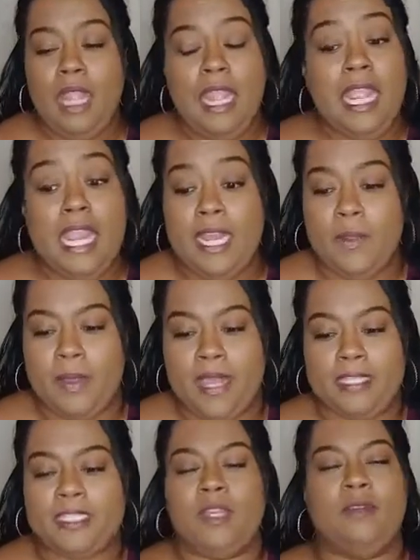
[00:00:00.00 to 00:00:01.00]
anyway,
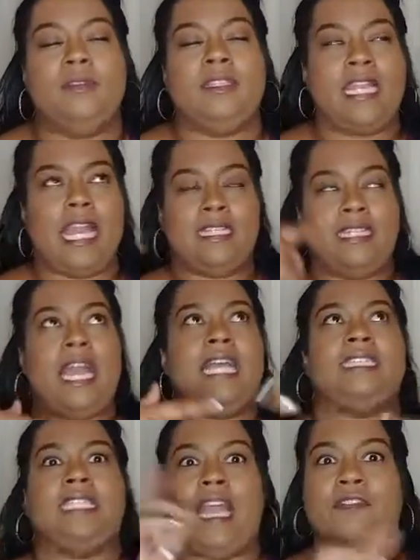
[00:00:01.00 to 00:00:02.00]
so
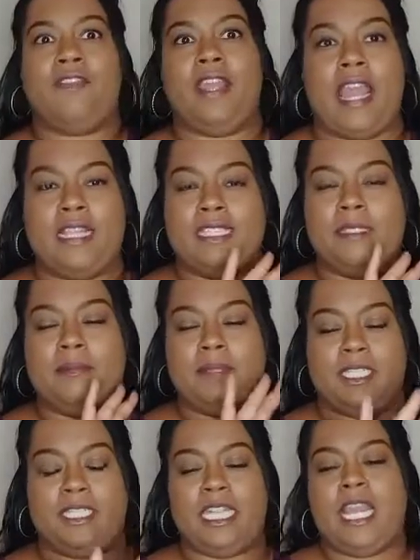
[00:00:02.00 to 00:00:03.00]
that's I forgot to
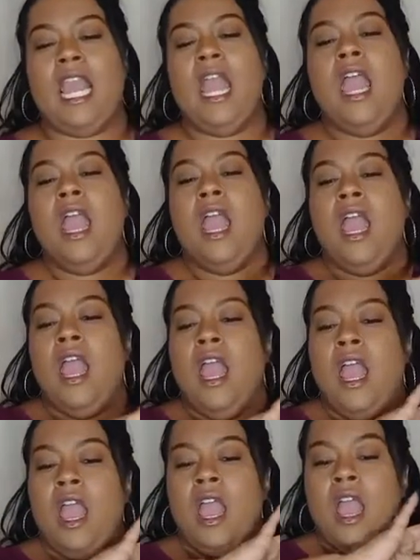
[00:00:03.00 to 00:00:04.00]
mention that.
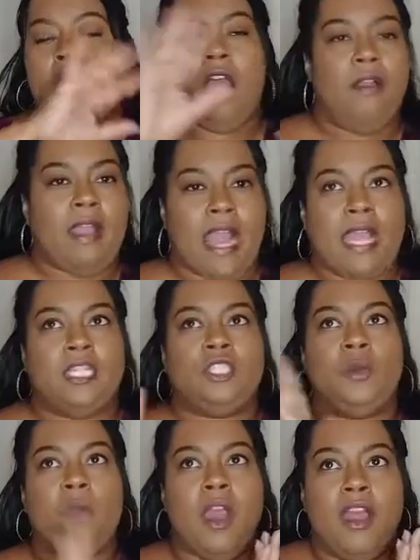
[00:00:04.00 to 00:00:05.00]
Okay, so
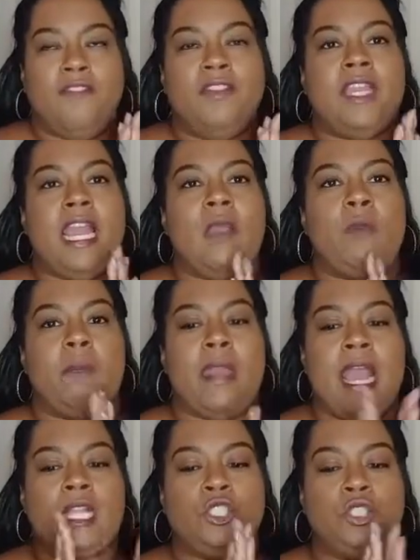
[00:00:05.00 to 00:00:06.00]
we're off of that. We're
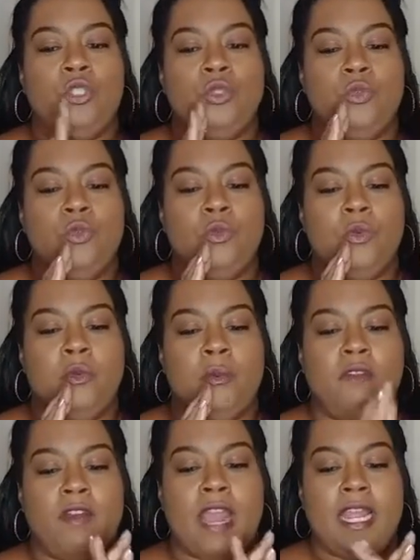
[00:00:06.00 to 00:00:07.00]
back to
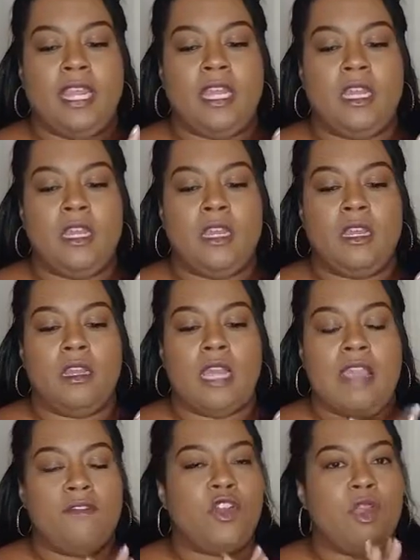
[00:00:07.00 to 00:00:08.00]
Mariah
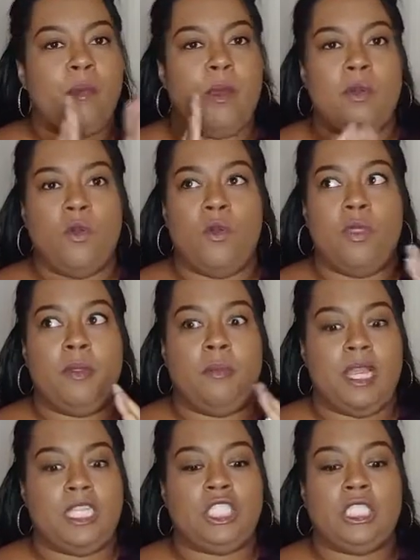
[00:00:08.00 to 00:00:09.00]
having her moment on the
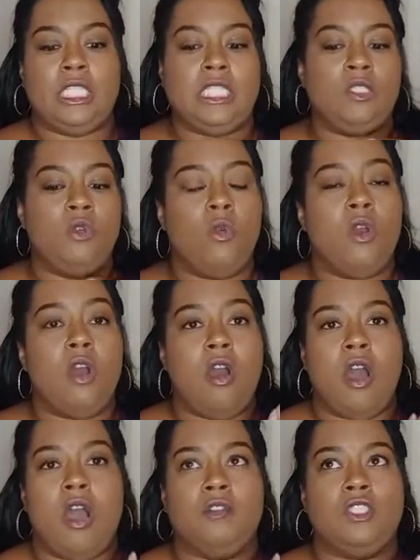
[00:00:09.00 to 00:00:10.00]
bus. She's going
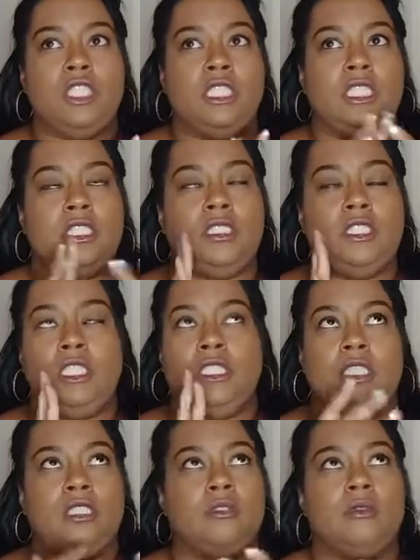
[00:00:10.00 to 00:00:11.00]
off. She's
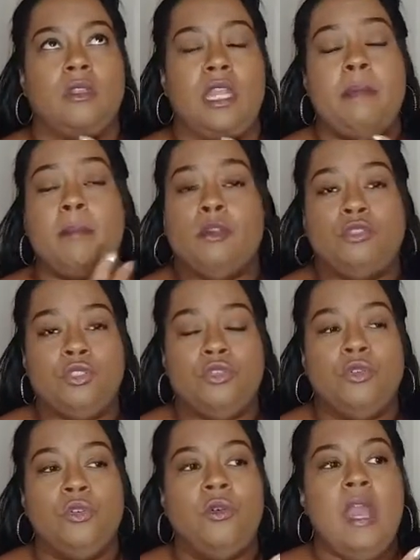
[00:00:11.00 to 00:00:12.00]
just
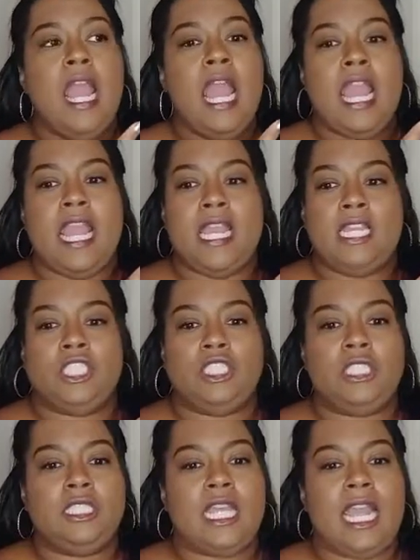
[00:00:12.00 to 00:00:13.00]
emotional, and
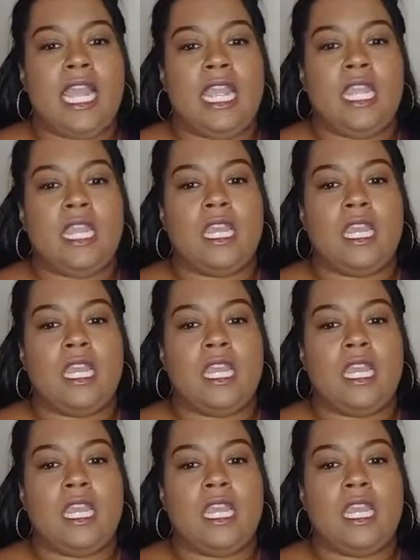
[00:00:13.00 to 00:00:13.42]
she's like,